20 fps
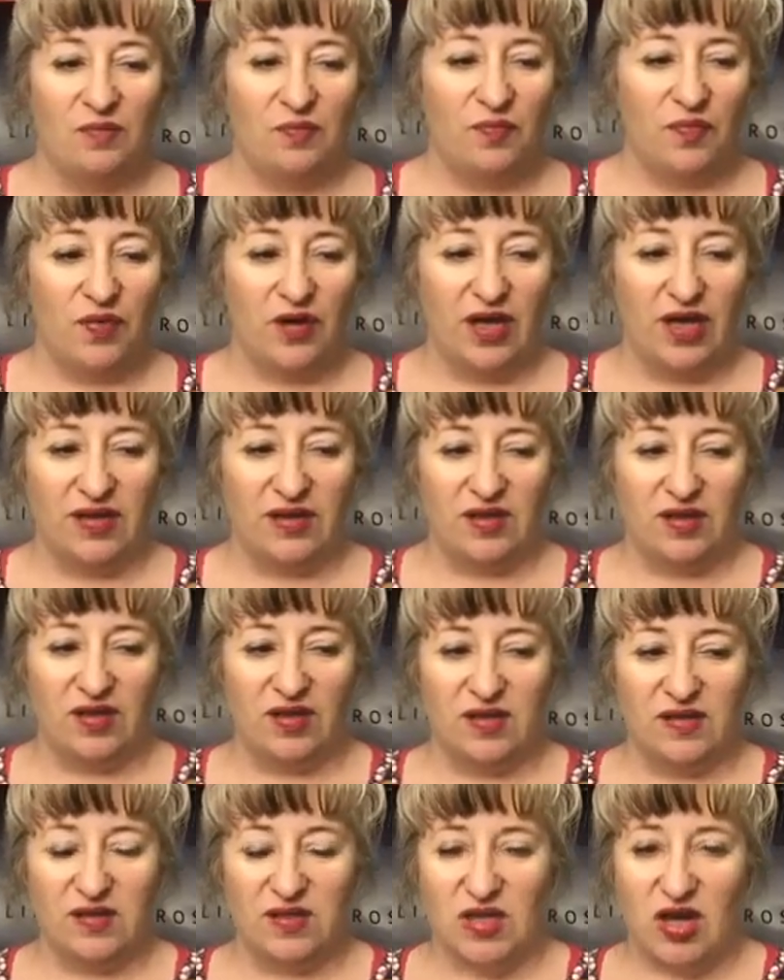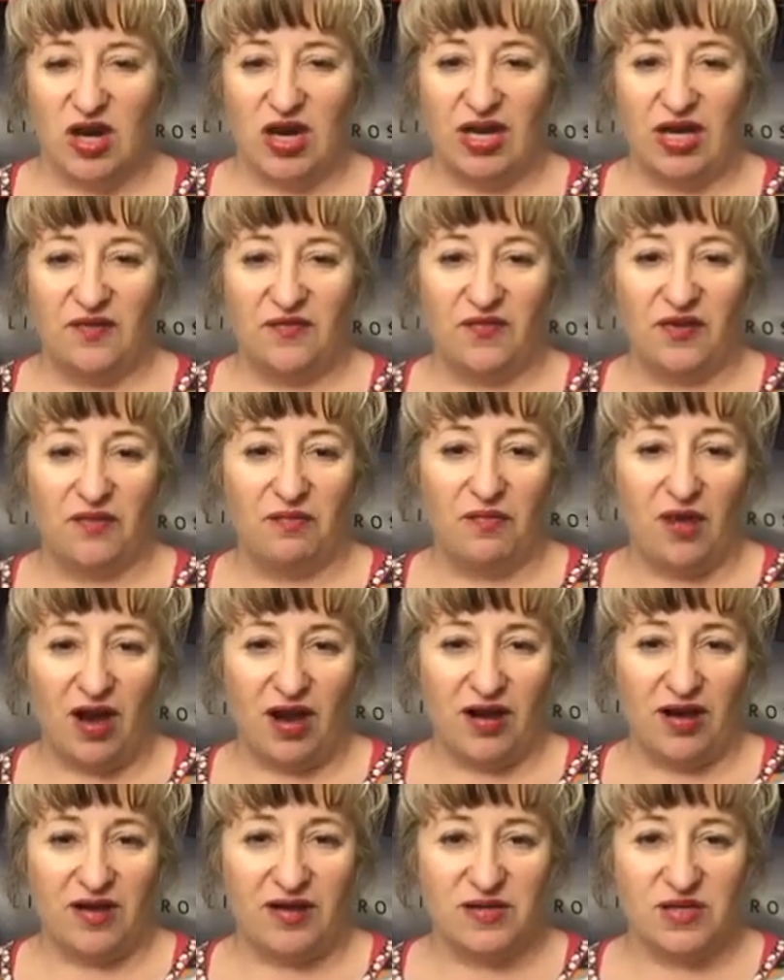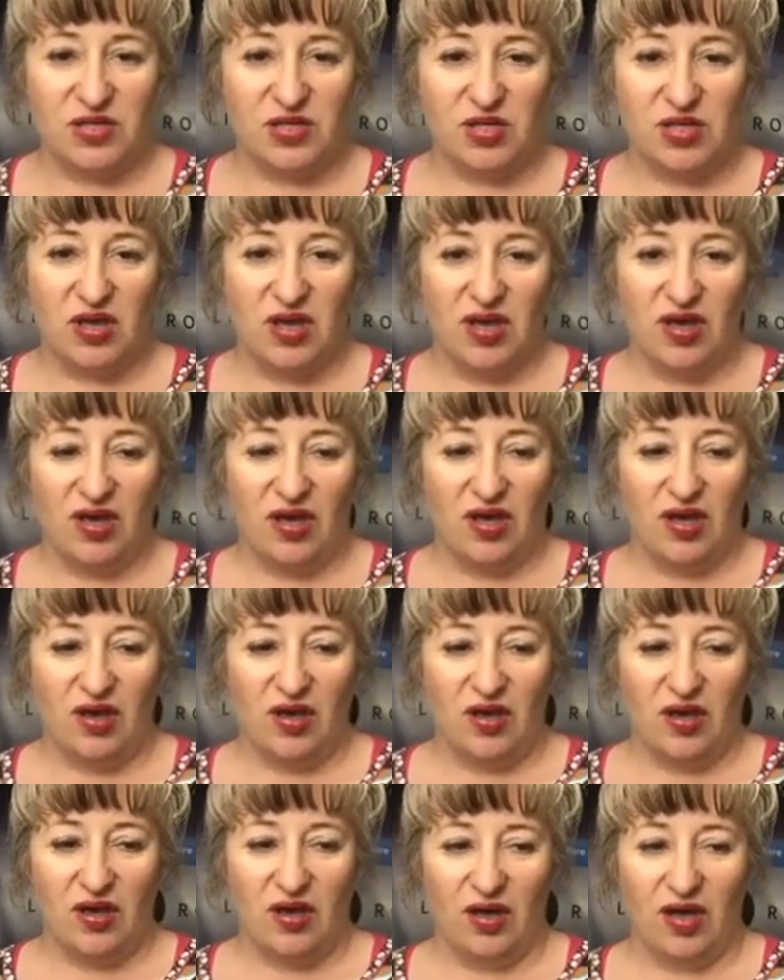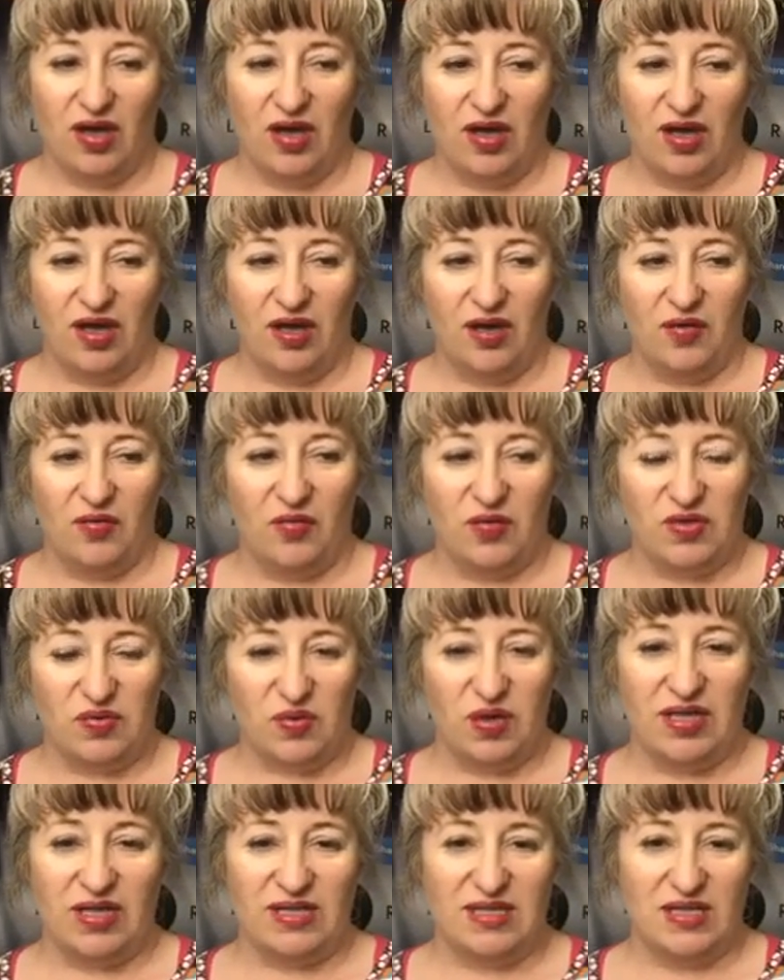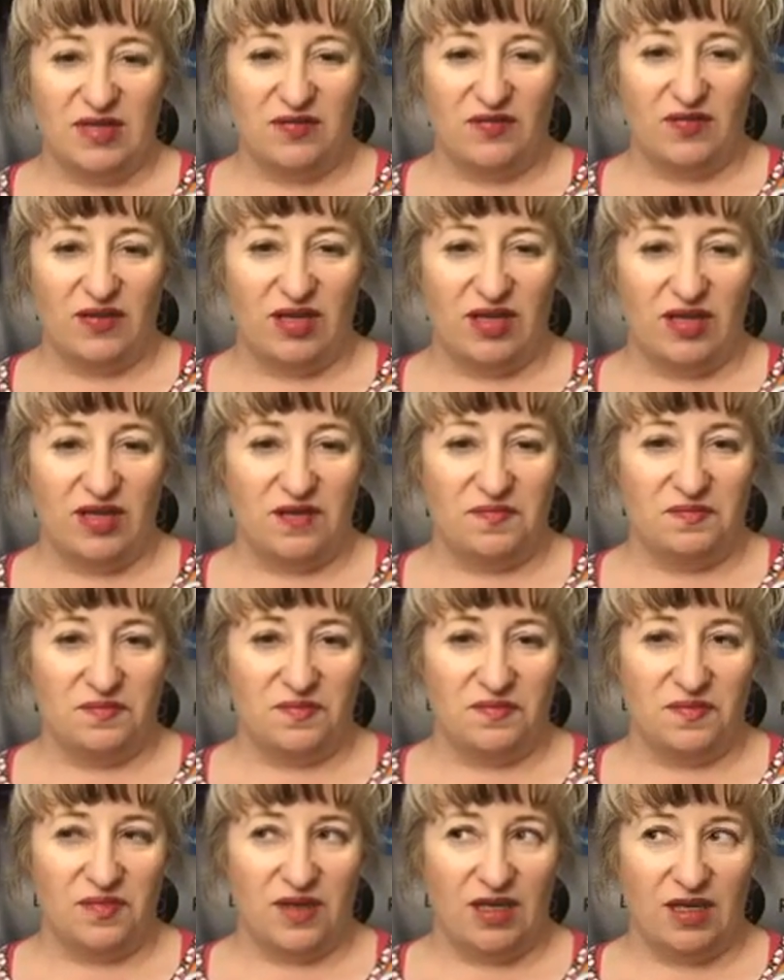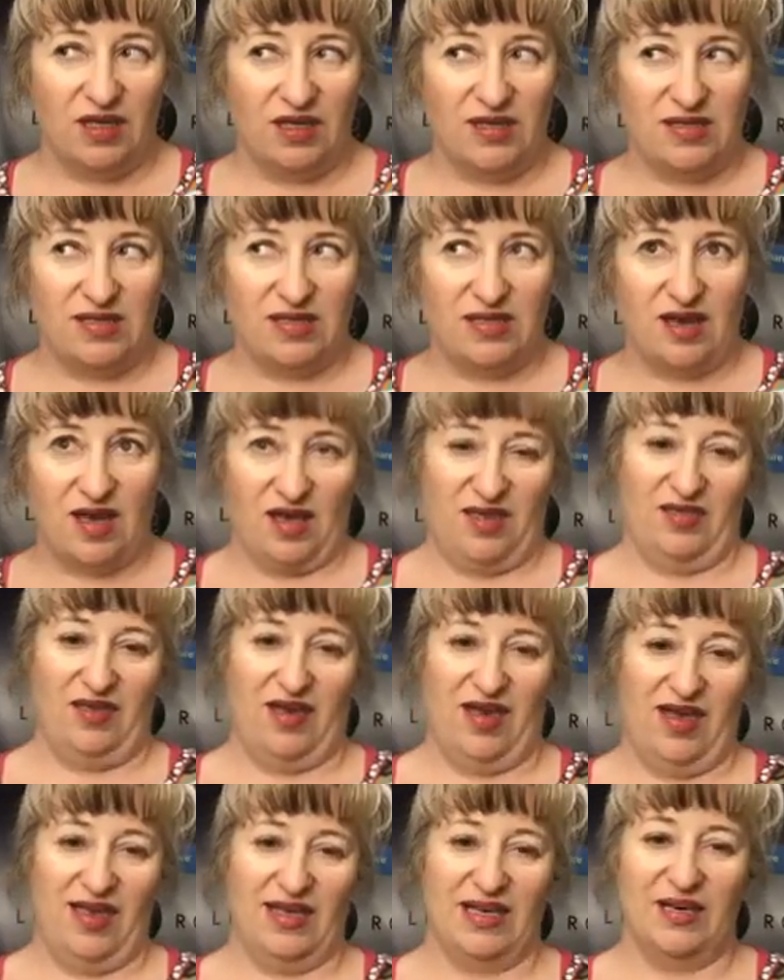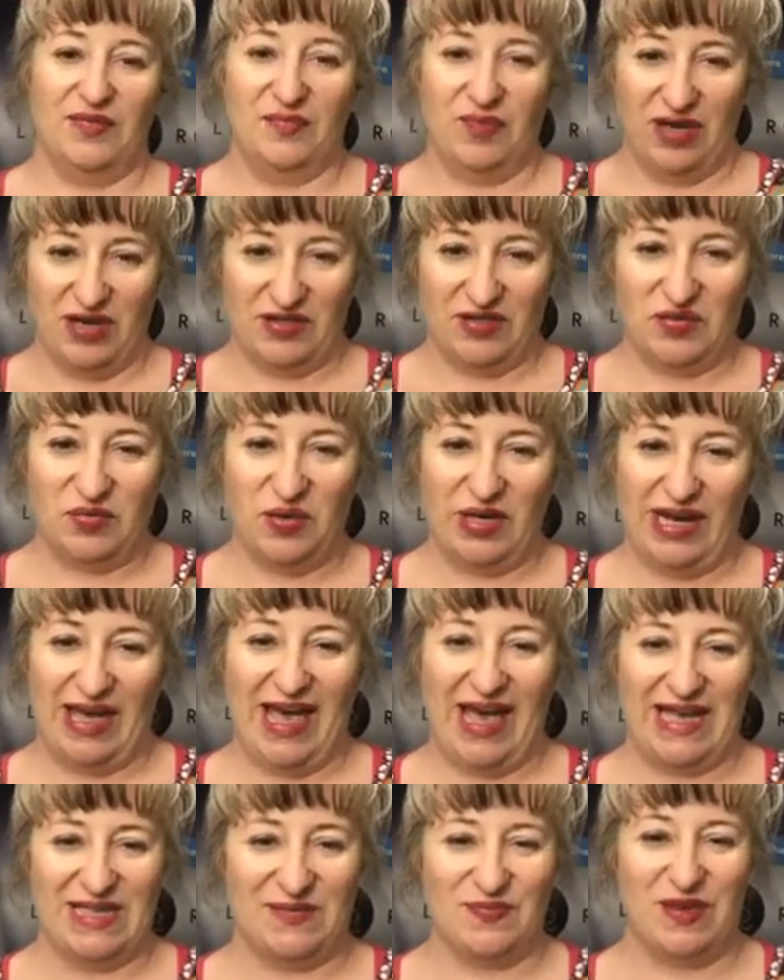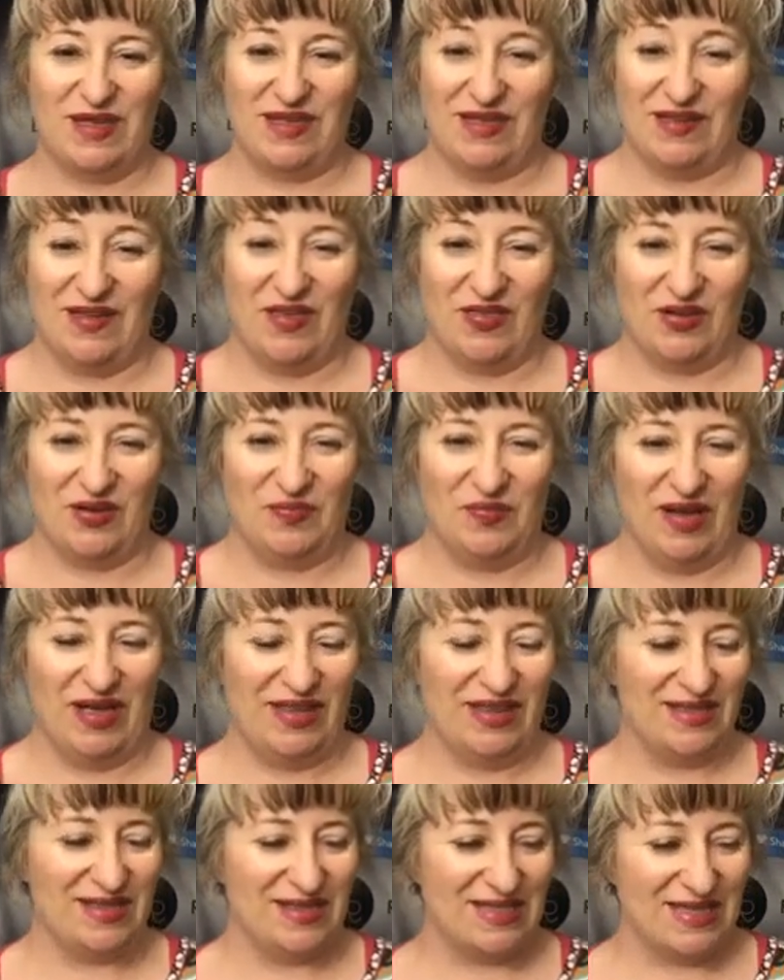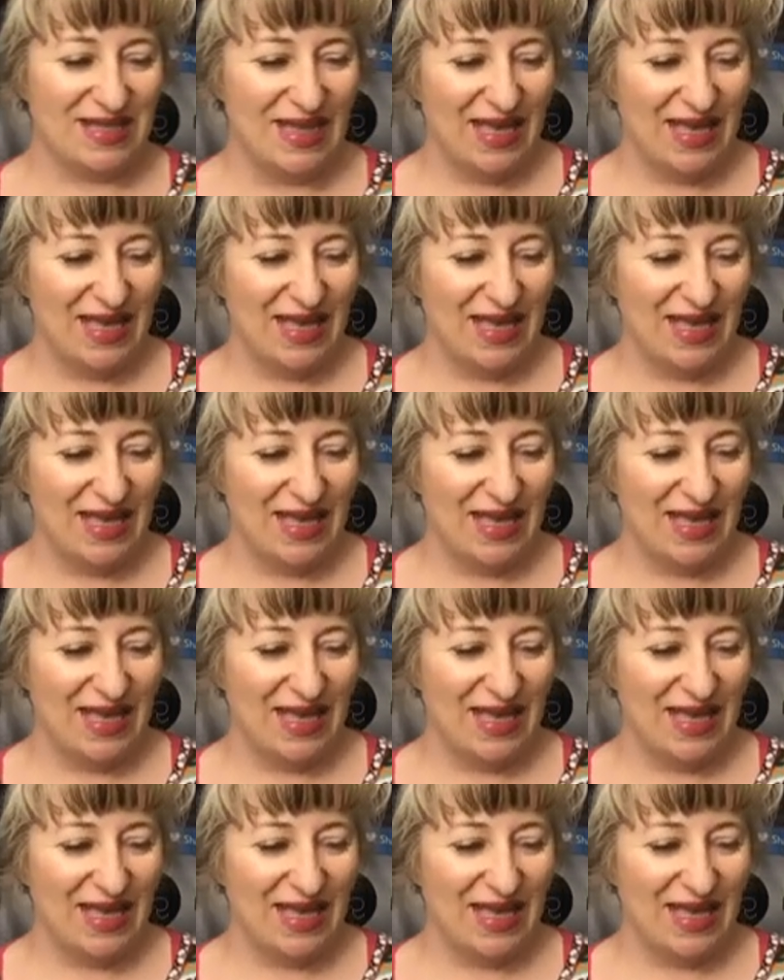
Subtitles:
but the target for March was relatively easy, I thought, compared to what it has been in other months.